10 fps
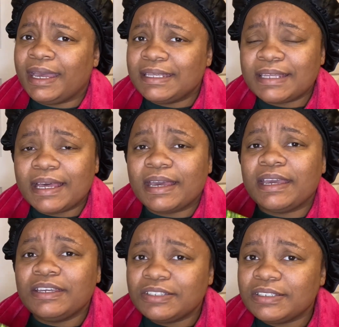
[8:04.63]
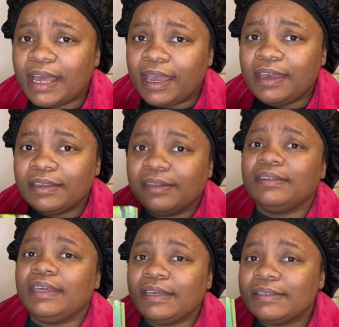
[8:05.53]
it's like each day the
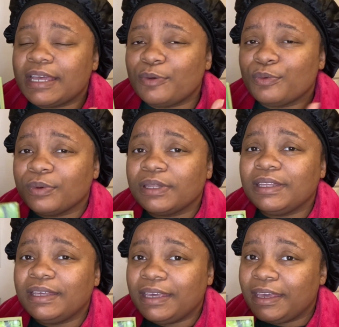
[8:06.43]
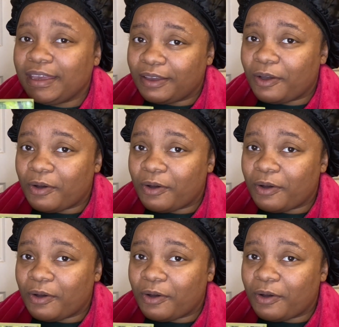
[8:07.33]
things they really hit